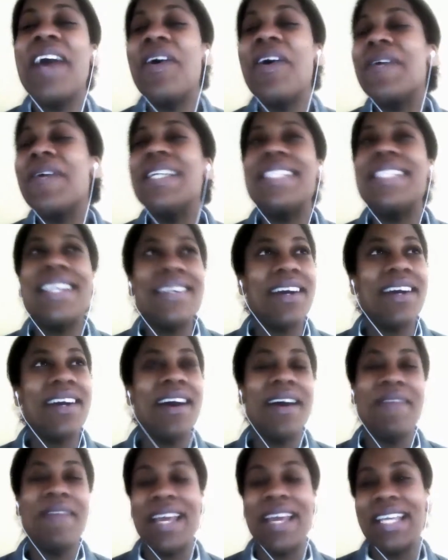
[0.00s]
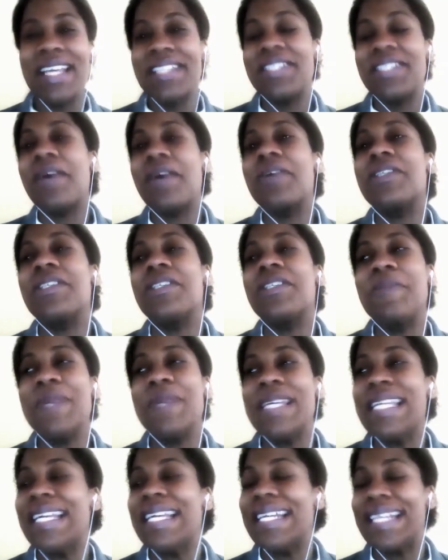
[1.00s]
always tell Carla, I'm like, social
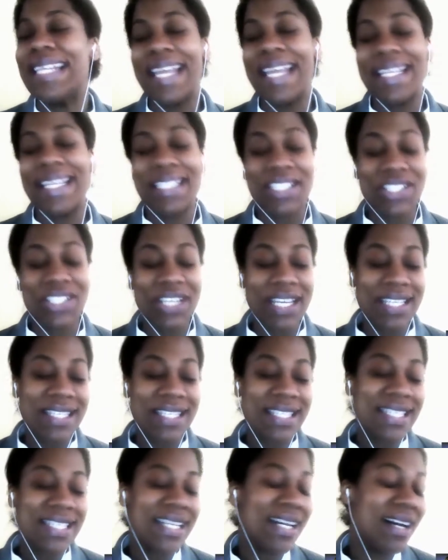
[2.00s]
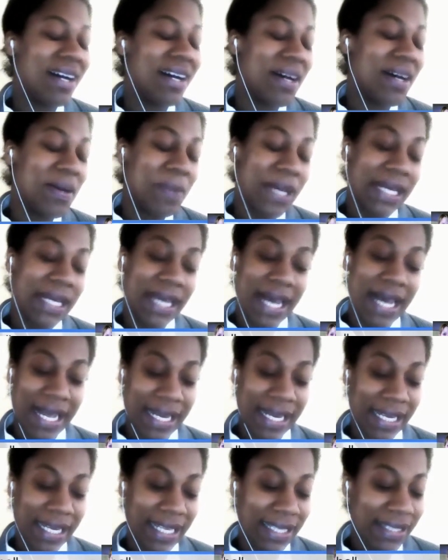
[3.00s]
media, it's just, oh my
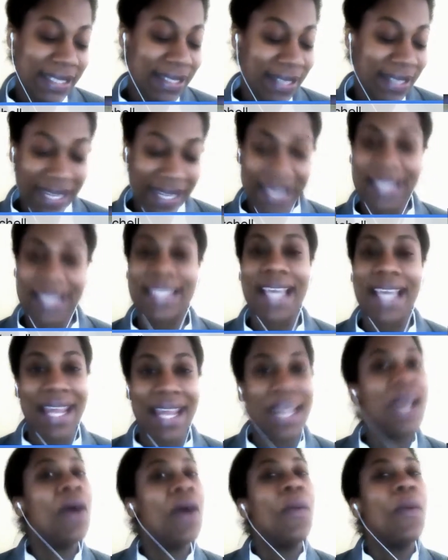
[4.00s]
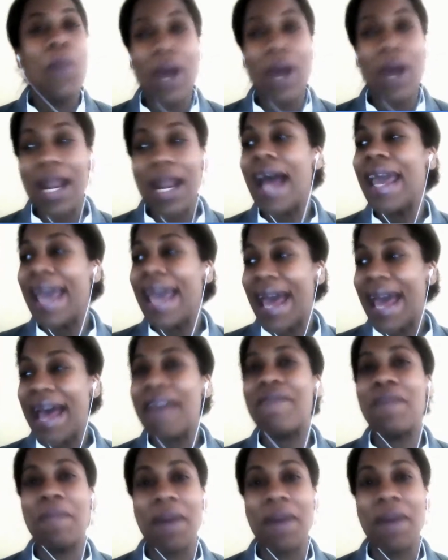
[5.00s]
God. Like I said, when I
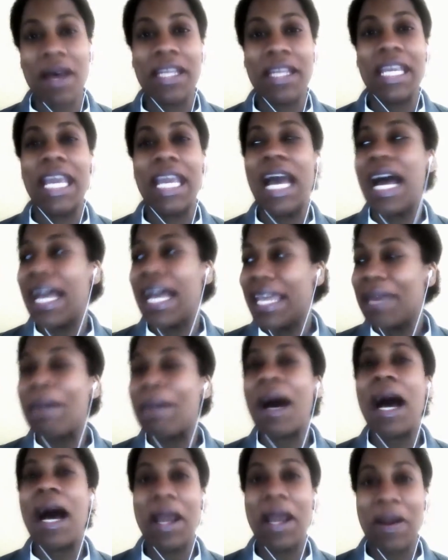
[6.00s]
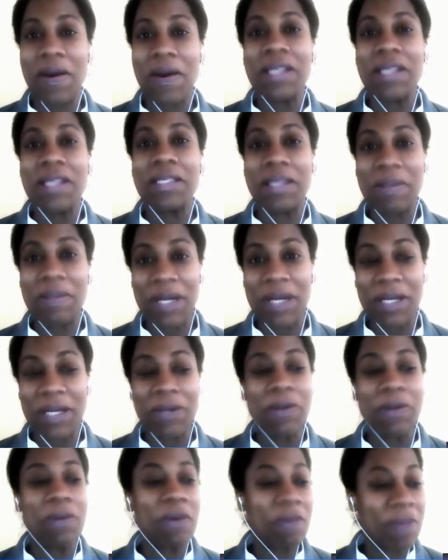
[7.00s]
have the money, I am hiring someone
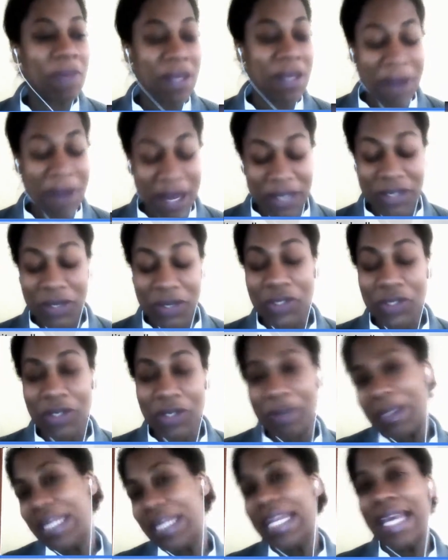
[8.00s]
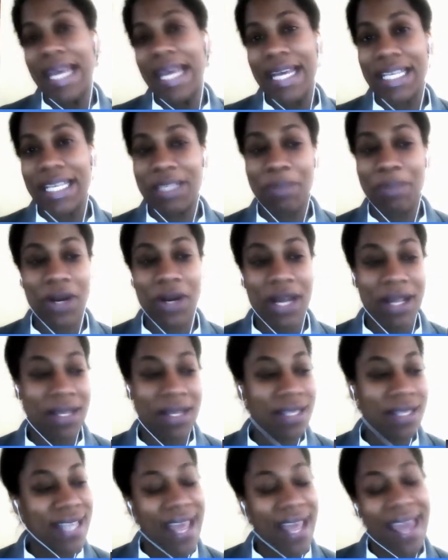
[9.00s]
who will be my social media expert
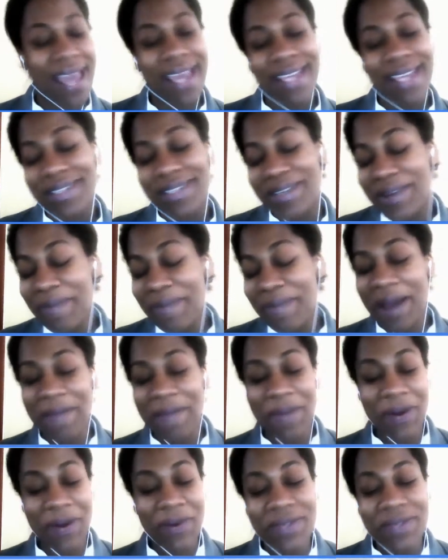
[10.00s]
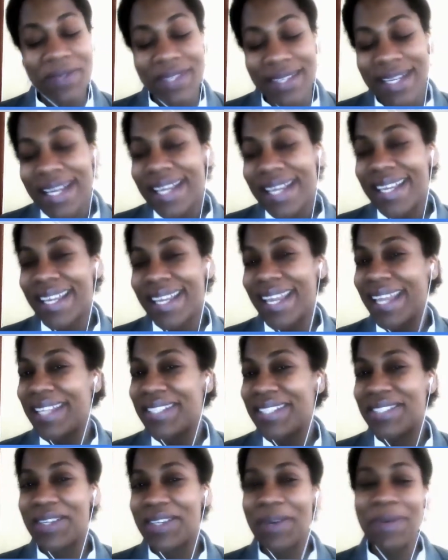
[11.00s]
and saying, do my post,
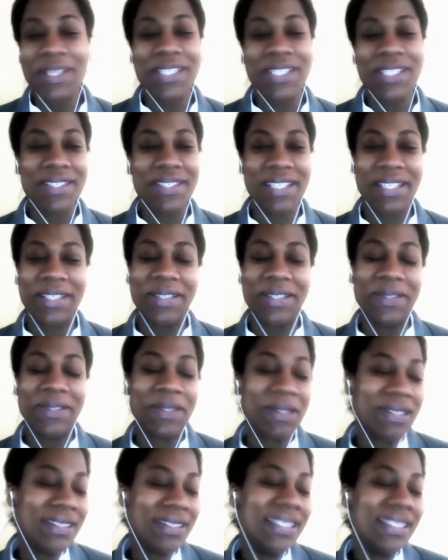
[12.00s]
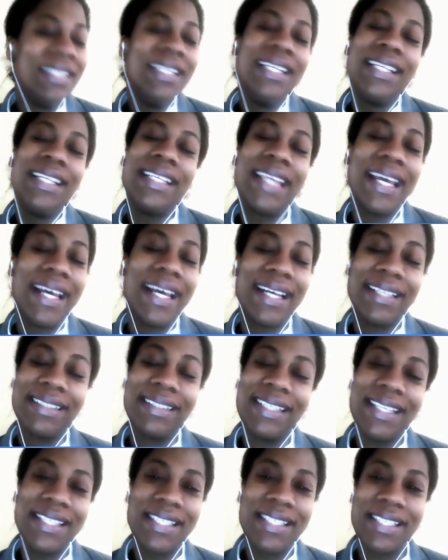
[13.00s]
do what you do, and
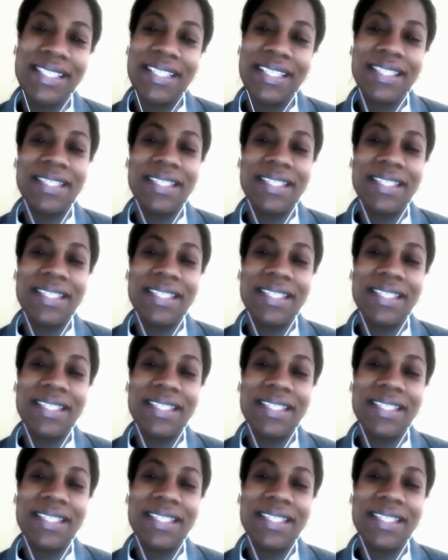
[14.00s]
it's just.